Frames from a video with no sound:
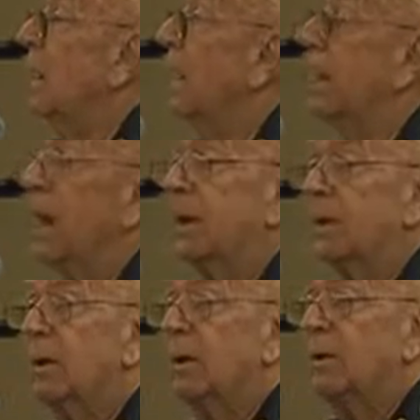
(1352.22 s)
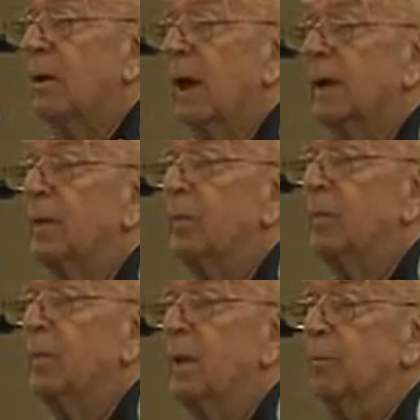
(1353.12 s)
And I can
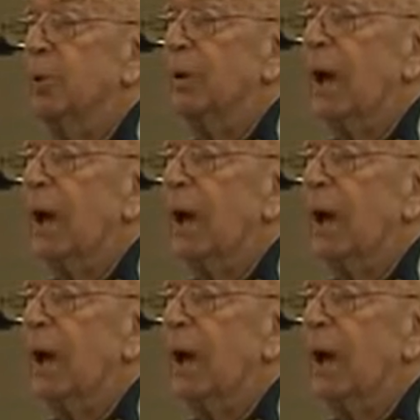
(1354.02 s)
remember it